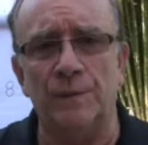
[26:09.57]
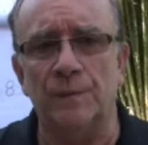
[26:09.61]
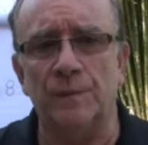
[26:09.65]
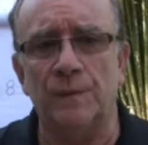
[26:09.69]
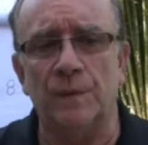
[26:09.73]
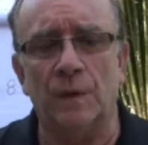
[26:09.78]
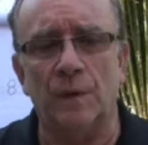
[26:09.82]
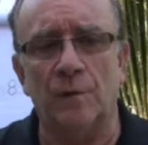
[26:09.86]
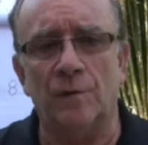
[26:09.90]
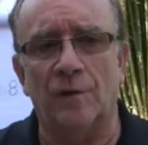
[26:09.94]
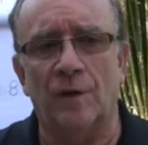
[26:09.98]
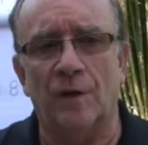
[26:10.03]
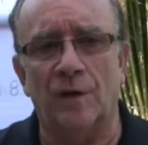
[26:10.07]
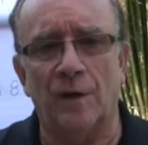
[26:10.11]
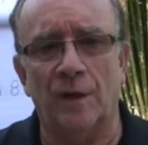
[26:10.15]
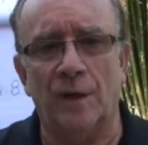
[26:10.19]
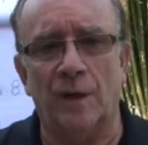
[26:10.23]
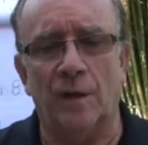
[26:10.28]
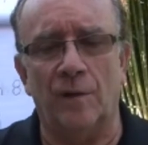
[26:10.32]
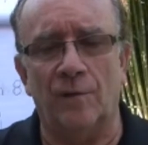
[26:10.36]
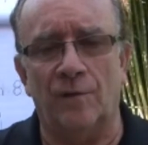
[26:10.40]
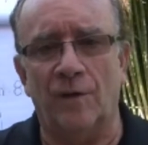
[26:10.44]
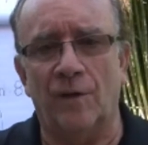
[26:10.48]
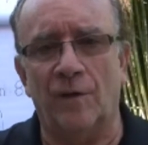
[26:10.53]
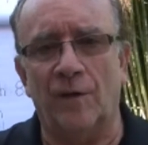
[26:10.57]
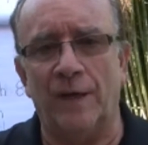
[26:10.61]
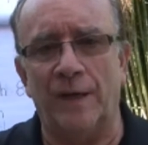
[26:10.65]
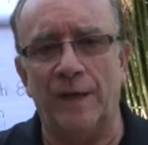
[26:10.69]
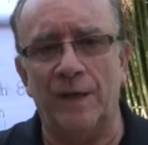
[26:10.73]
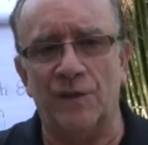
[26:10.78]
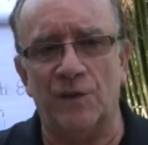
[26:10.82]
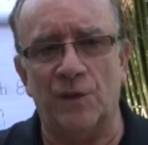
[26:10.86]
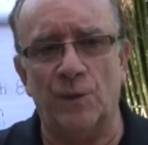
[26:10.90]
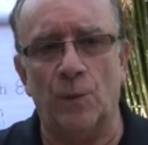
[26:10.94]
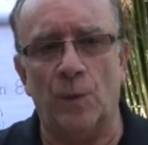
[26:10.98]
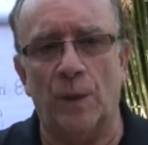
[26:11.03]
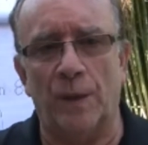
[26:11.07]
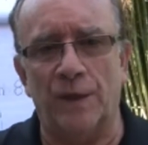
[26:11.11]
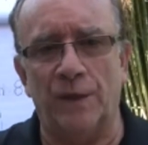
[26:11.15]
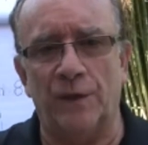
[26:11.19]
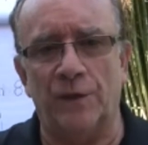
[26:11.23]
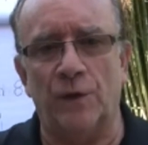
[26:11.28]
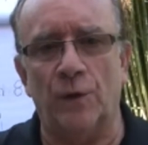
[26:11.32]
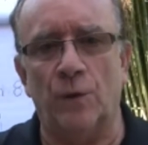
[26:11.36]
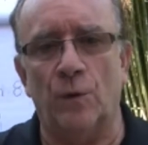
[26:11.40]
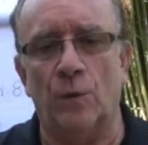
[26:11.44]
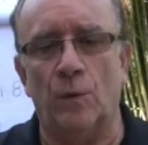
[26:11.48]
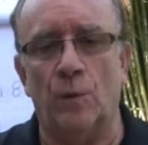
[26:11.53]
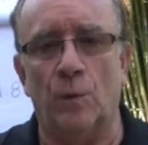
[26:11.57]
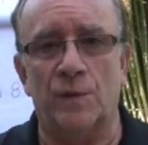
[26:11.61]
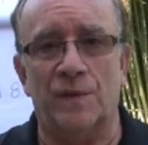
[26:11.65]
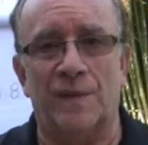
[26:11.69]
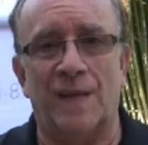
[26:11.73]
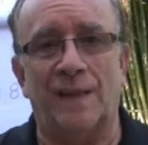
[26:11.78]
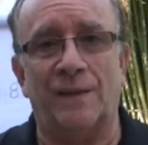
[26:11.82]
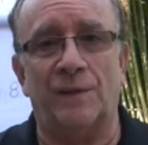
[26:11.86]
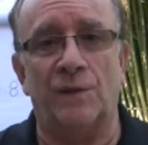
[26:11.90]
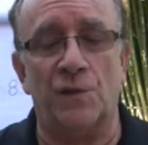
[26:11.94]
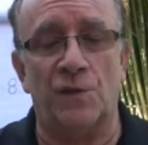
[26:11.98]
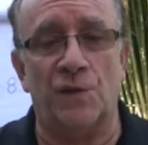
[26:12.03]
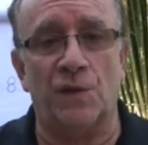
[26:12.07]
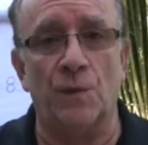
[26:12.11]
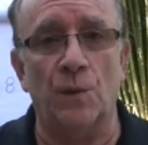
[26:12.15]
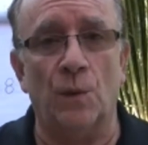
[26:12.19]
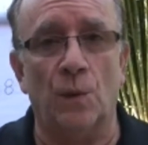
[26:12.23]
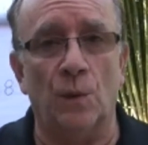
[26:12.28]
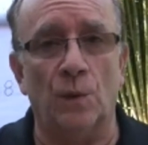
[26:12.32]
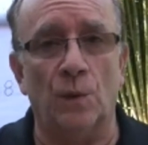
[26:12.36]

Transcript: A very easy way to do it was at the school.